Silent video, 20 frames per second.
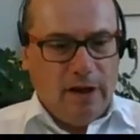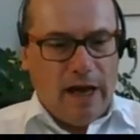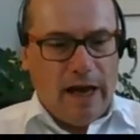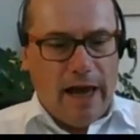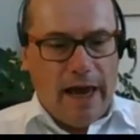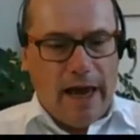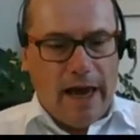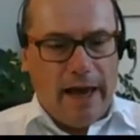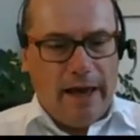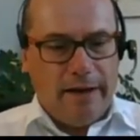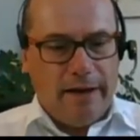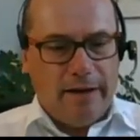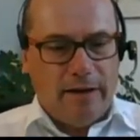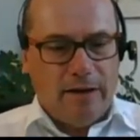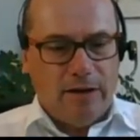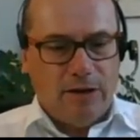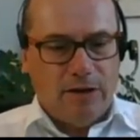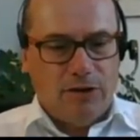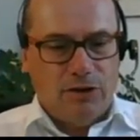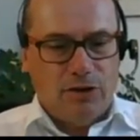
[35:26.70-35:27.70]
And
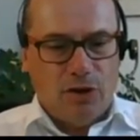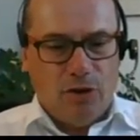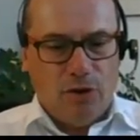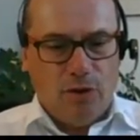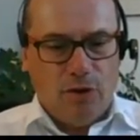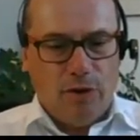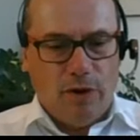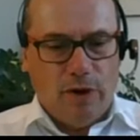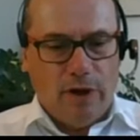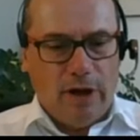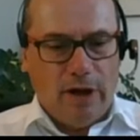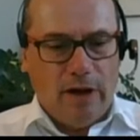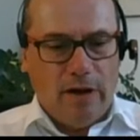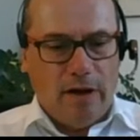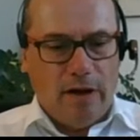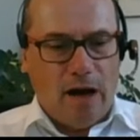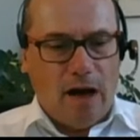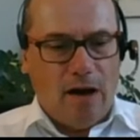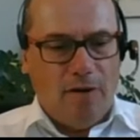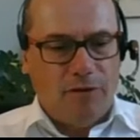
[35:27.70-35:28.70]
so
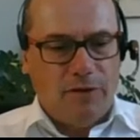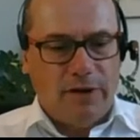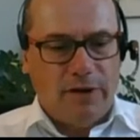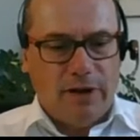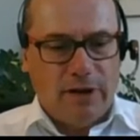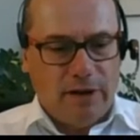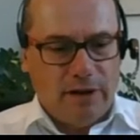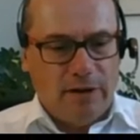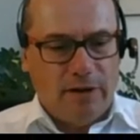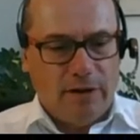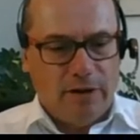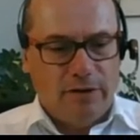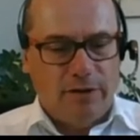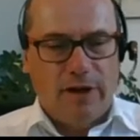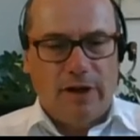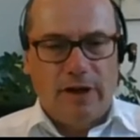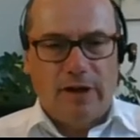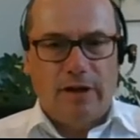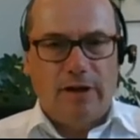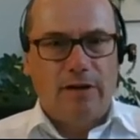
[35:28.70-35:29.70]
after
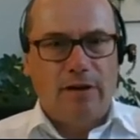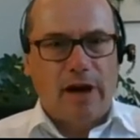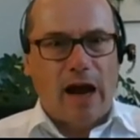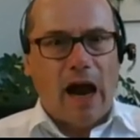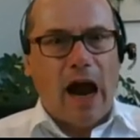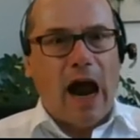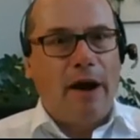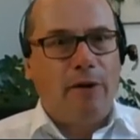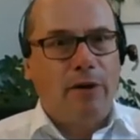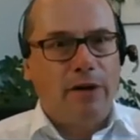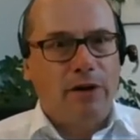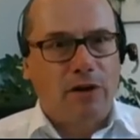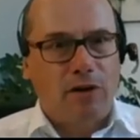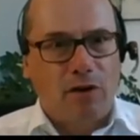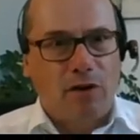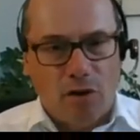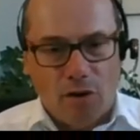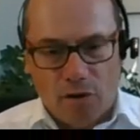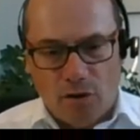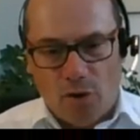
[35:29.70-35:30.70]
the Iron
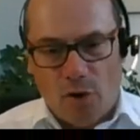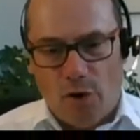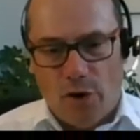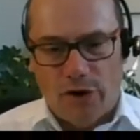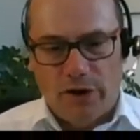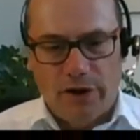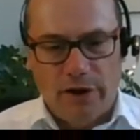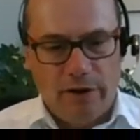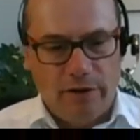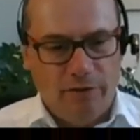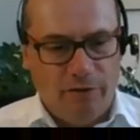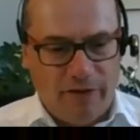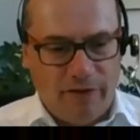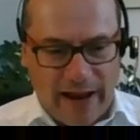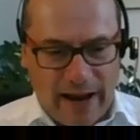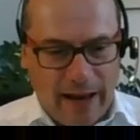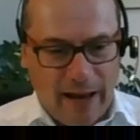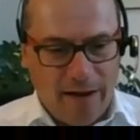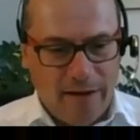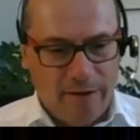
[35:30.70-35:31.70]
Curtain
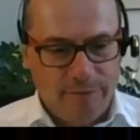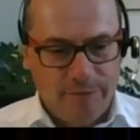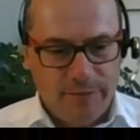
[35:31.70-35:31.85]
fell,